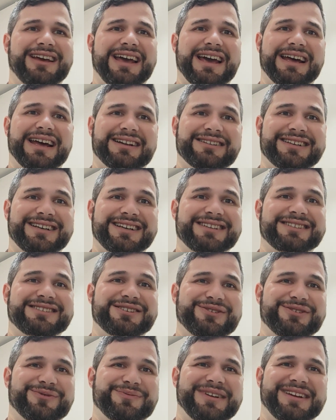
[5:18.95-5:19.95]
add a link
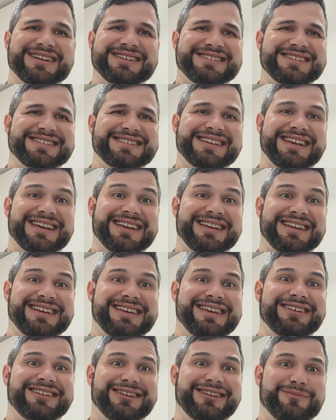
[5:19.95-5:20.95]
to because it's like
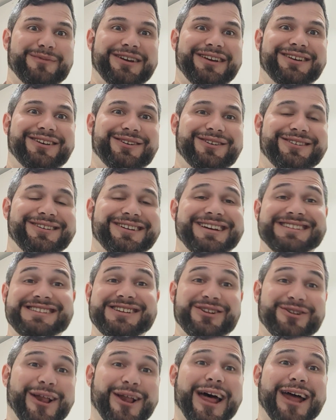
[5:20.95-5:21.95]
killing me. It's
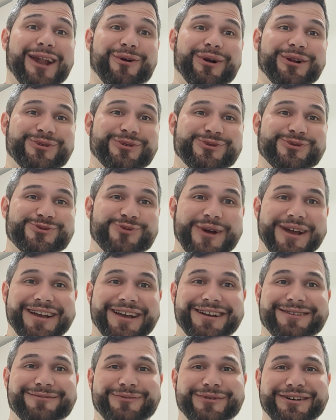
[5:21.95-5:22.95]
either that or I lose
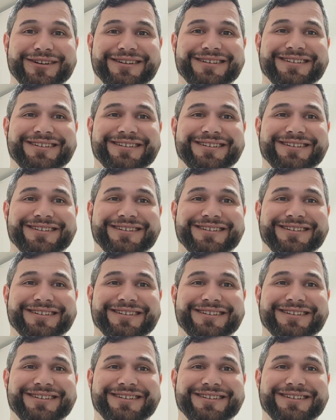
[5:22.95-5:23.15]
weight, but